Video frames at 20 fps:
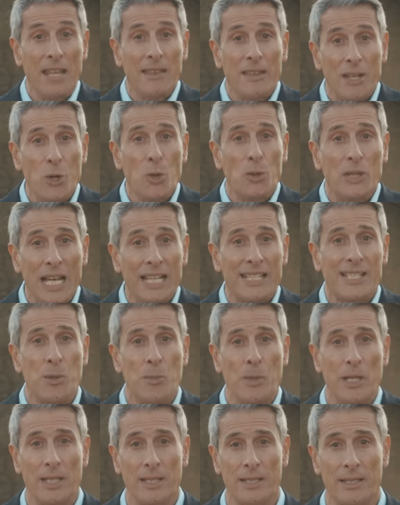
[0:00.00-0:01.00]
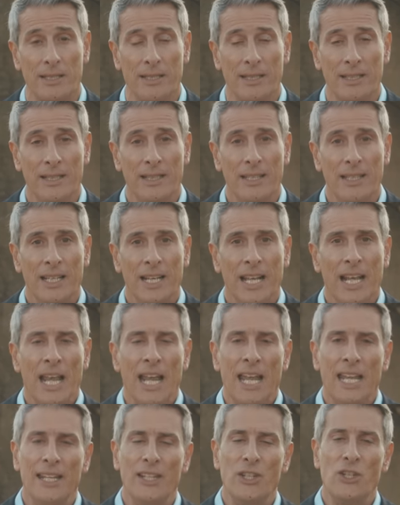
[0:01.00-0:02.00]
in the New Testament?
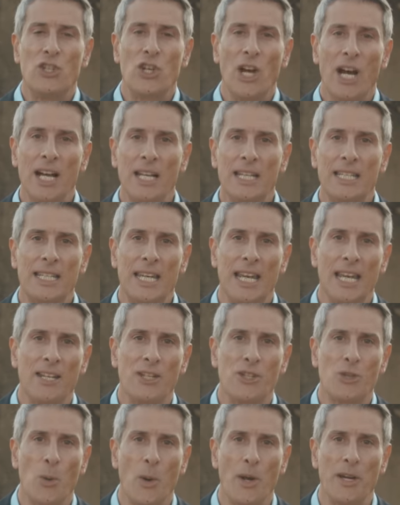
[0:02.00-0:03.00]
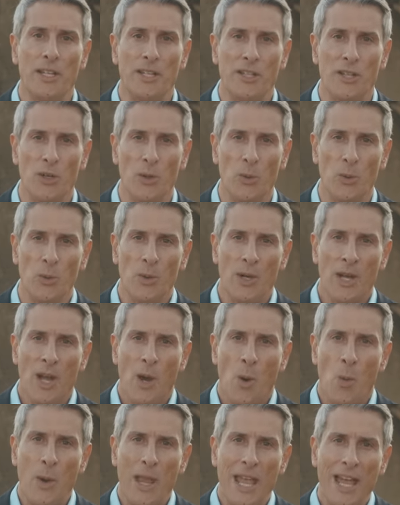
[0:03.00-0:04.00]
In John 10 22,
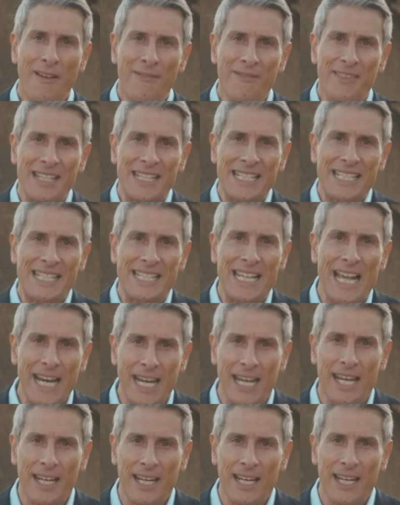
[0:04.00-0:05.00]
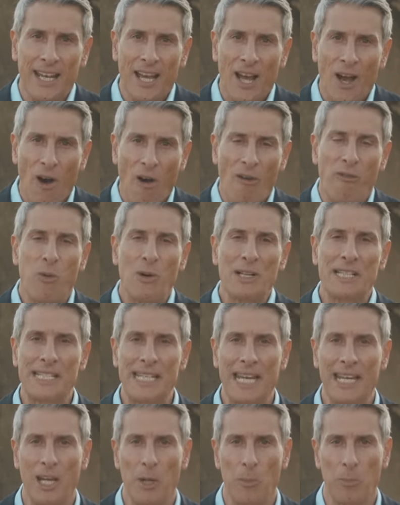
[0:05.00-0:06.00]
we have the setting of what's
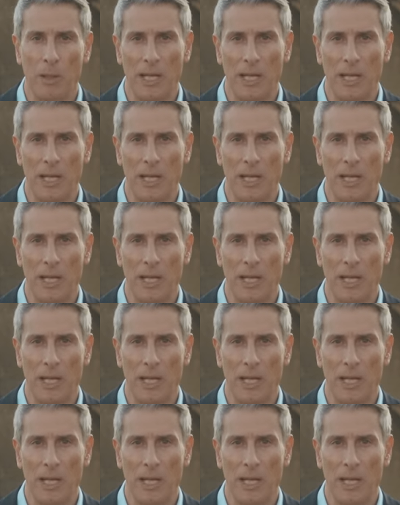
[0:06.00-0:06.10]
taking